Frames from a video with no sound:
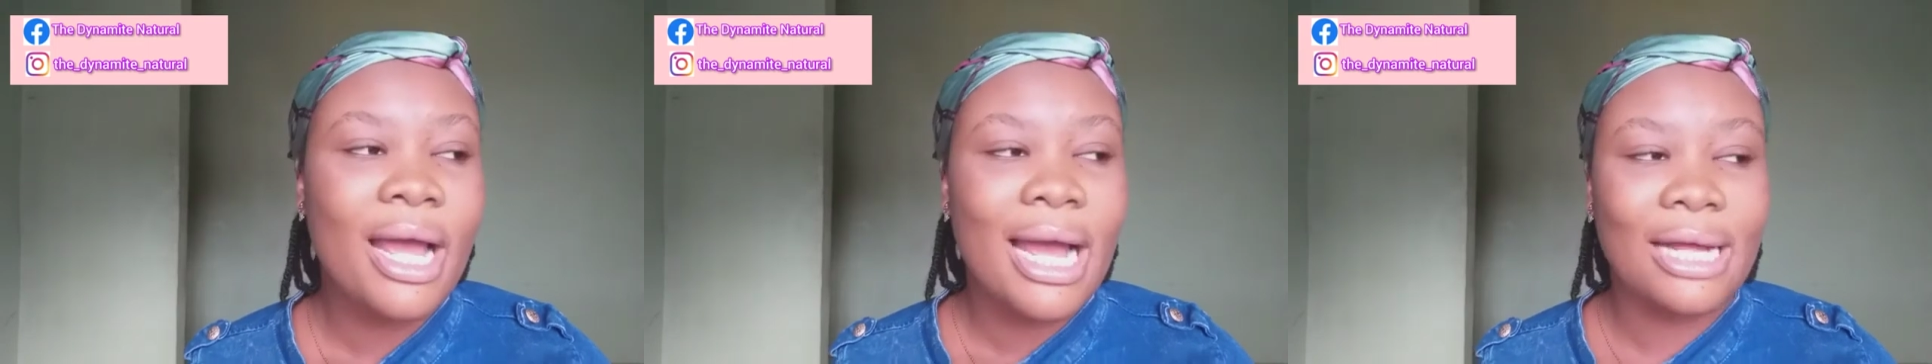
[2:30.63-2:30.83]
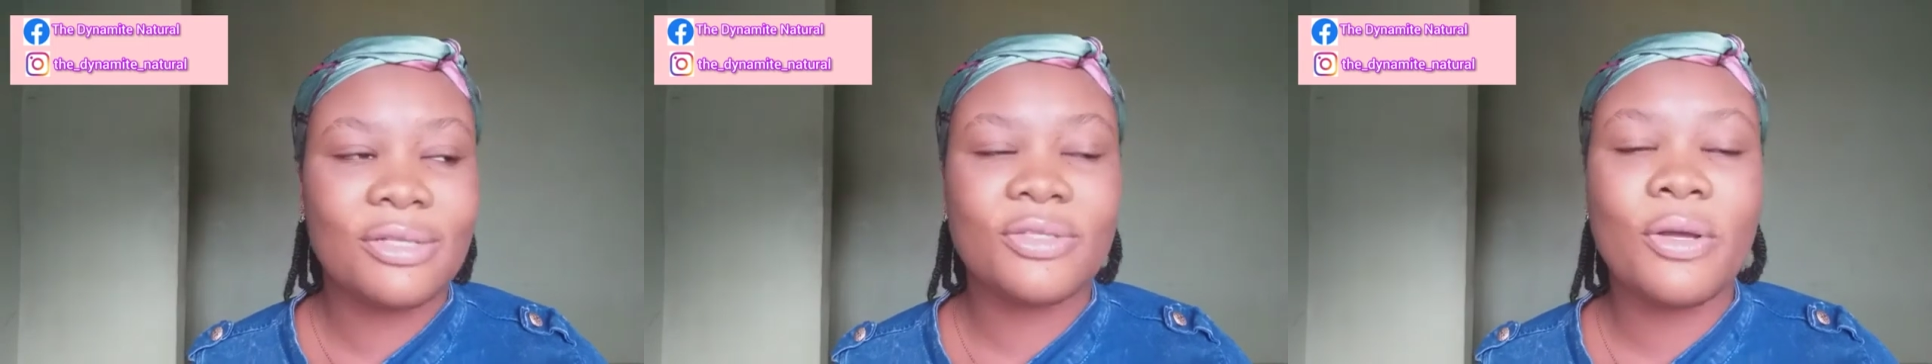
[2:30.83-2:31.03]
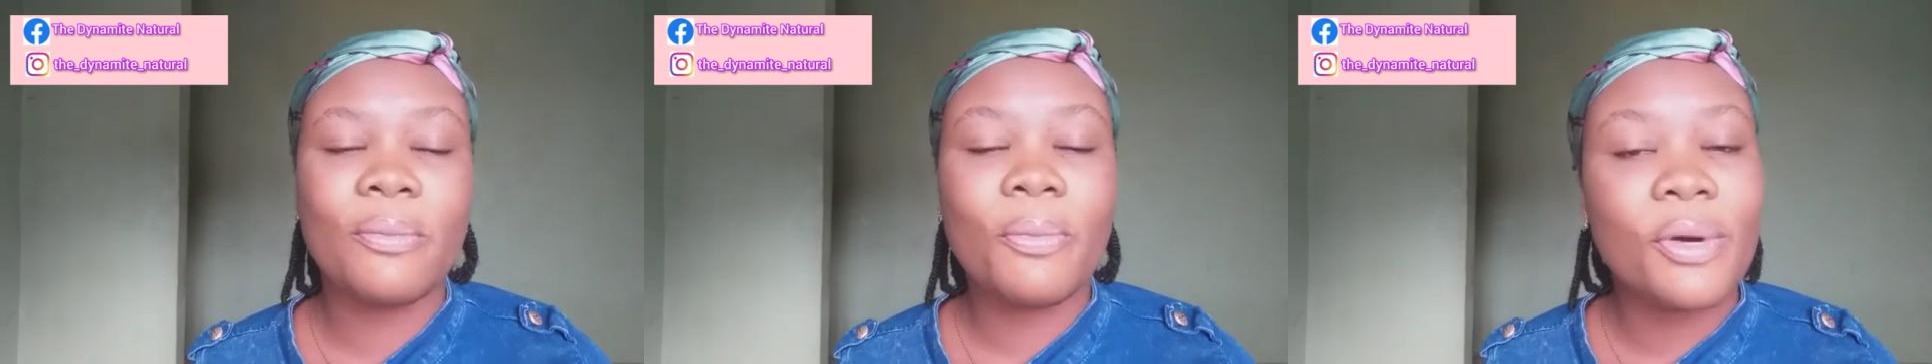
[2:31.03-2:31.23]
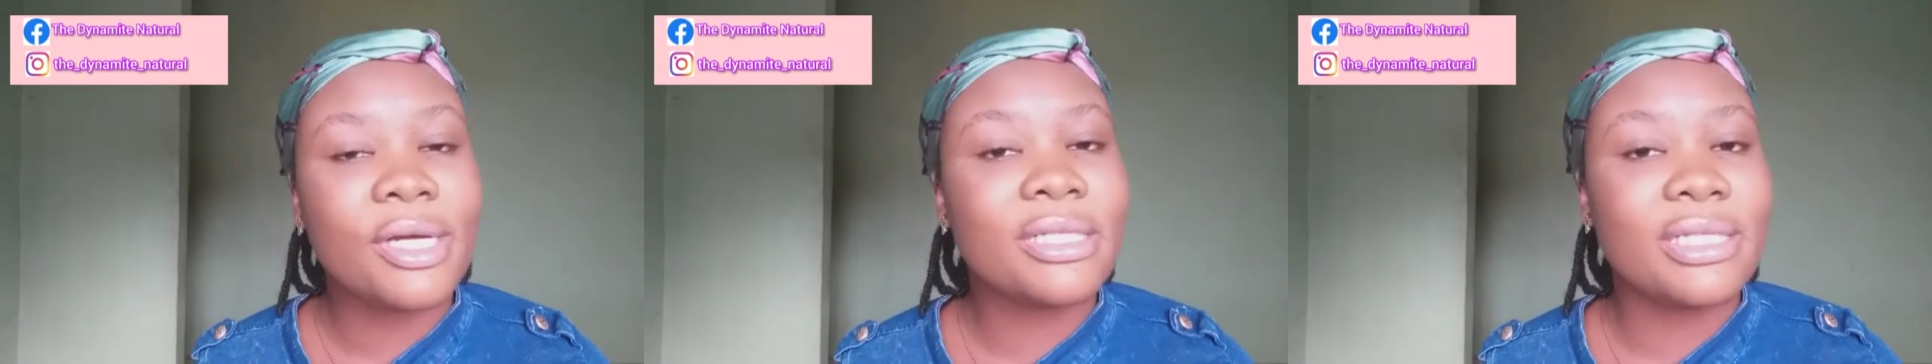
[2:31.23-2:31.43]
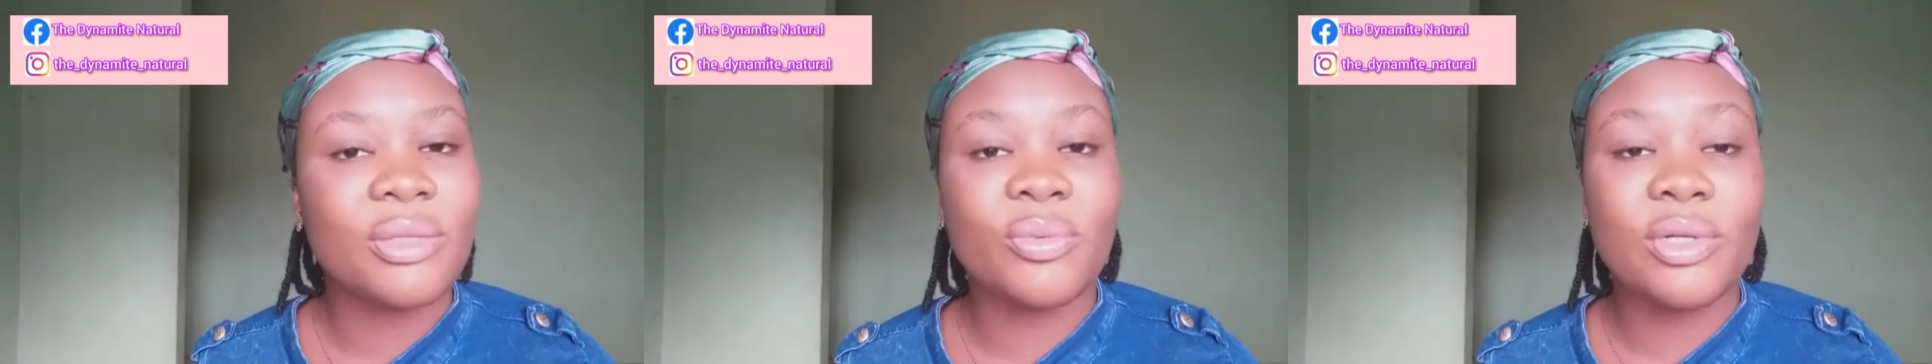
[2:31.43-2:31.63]
at some
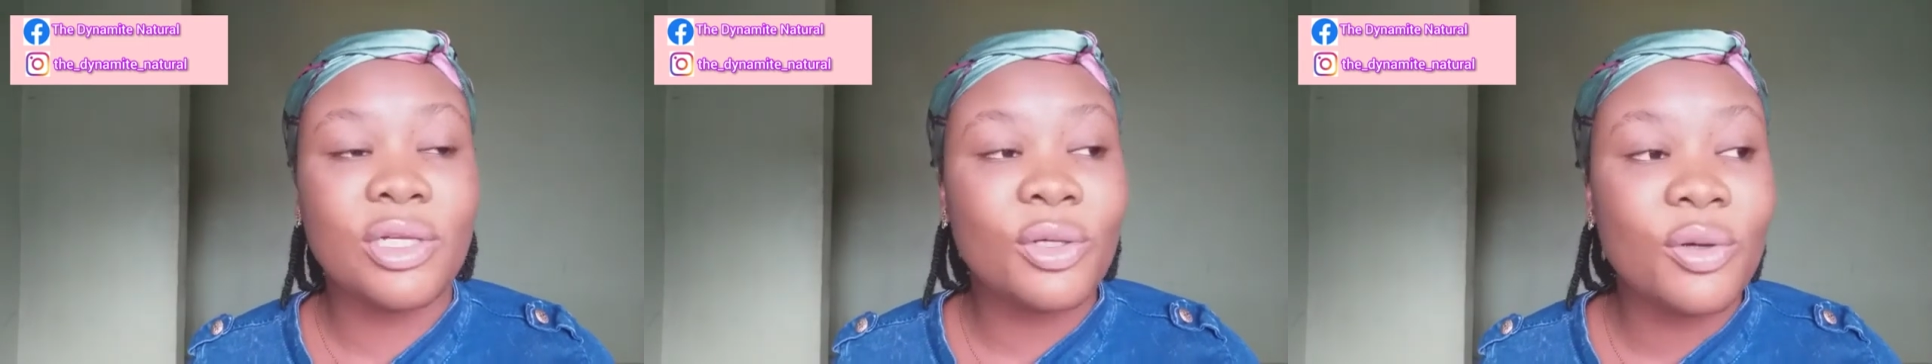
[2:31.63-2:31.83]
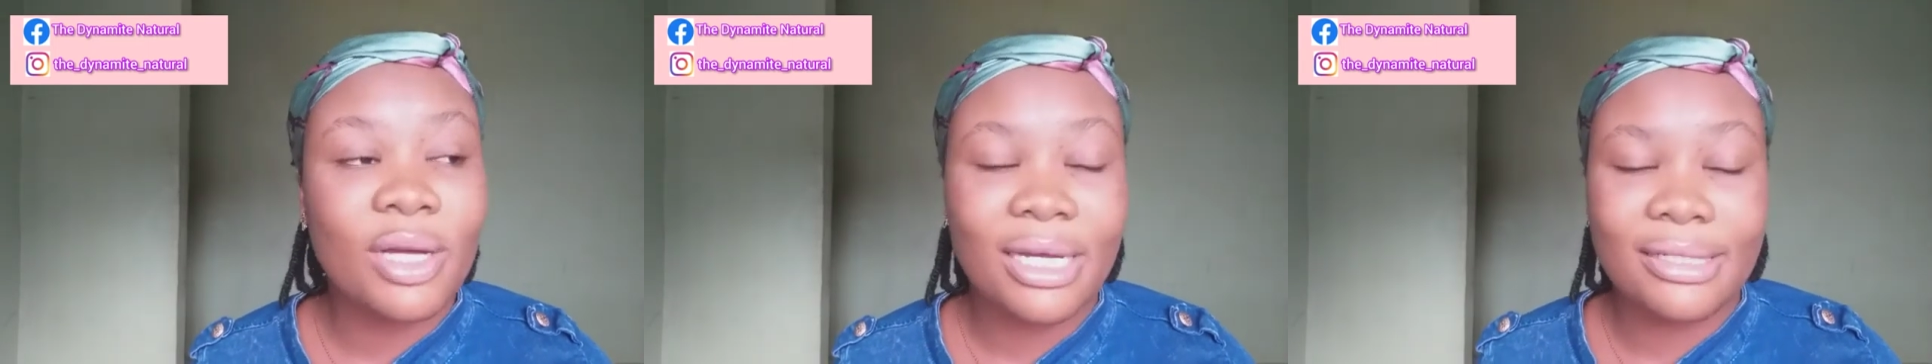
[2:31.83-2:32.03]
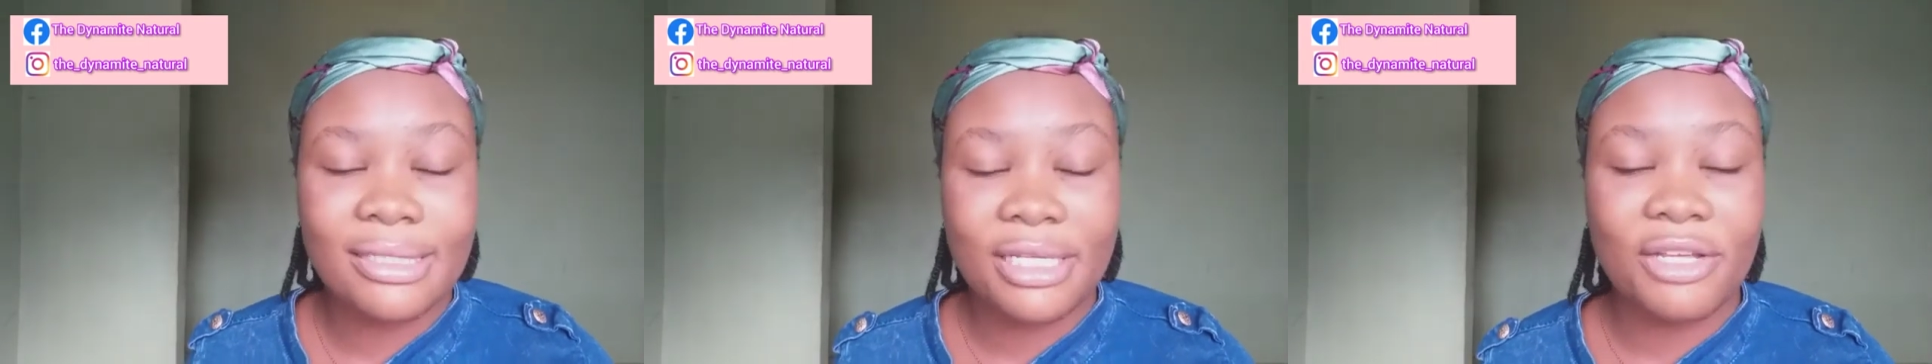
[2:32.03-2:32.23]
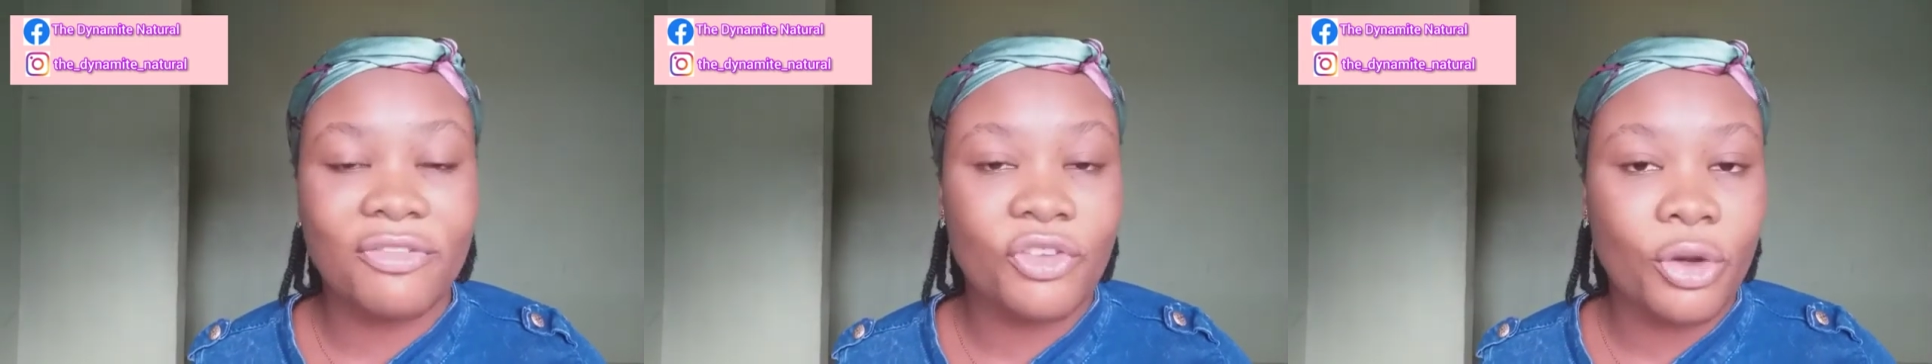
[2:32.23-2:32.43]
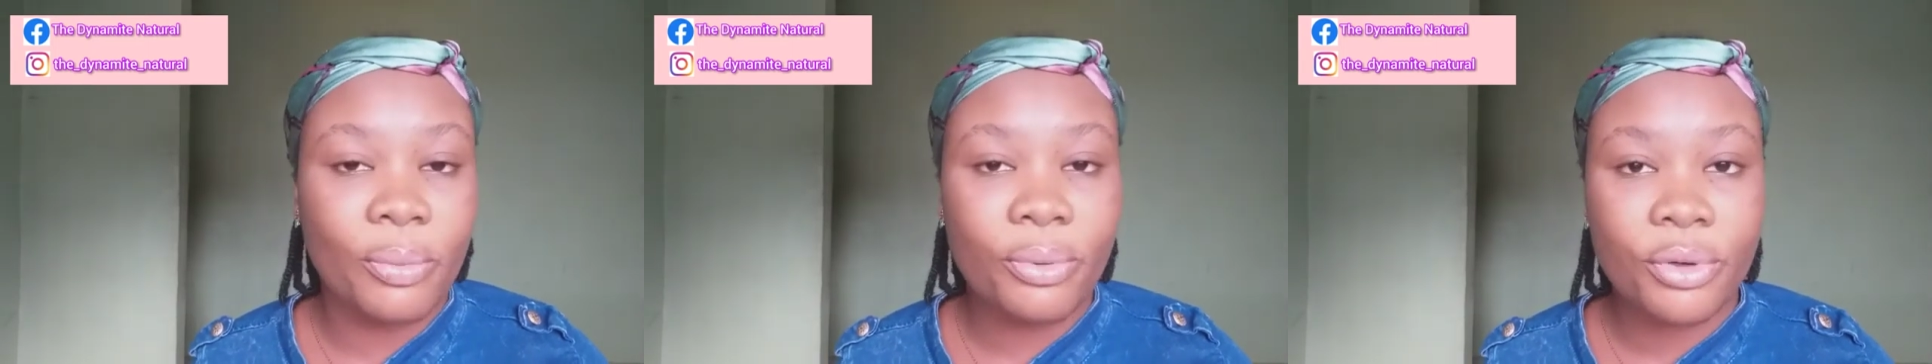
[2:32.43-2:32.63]
point it will look as if
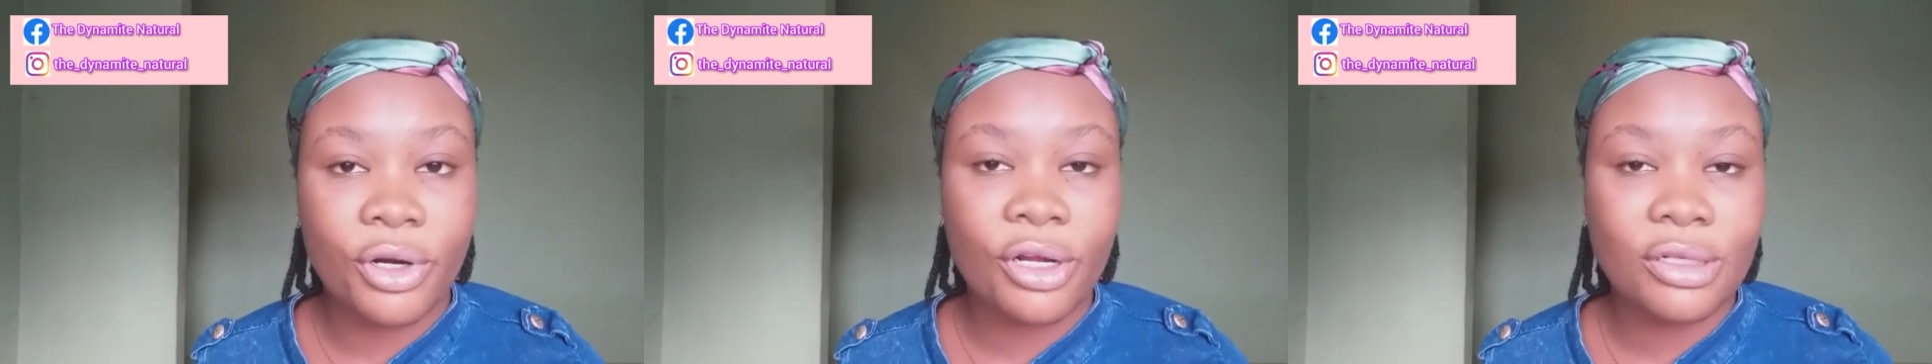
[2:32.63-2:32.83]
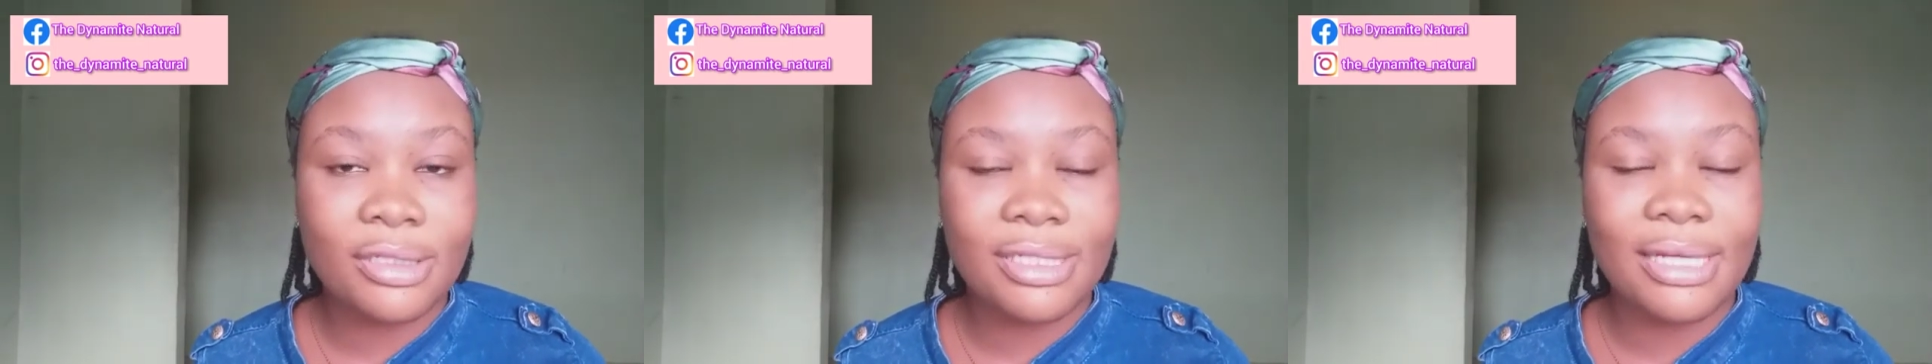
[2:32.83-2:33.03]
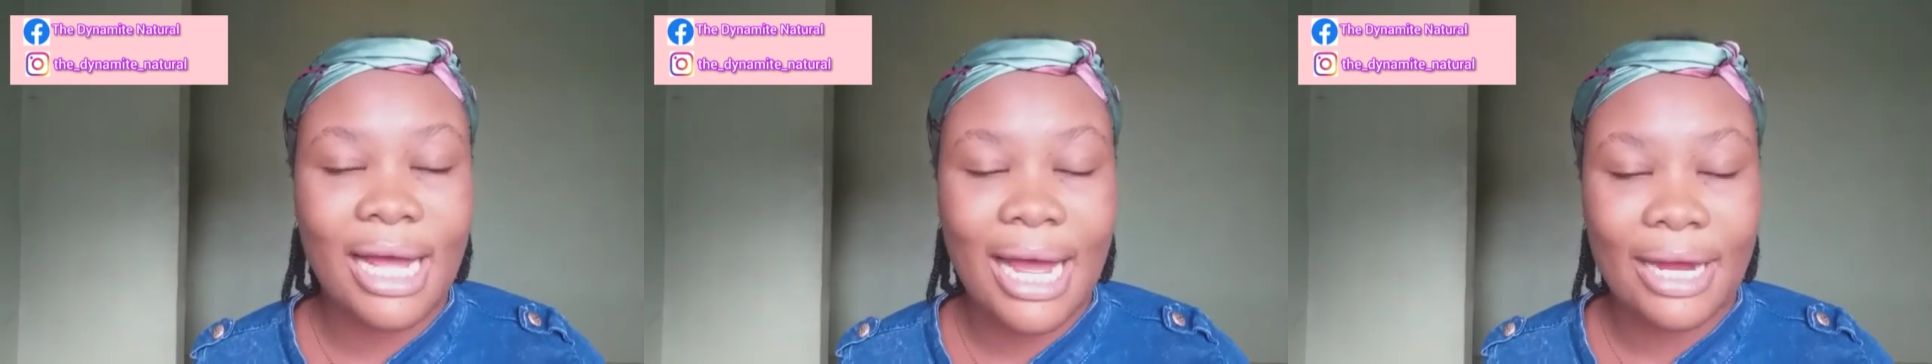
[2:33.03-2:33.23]
your products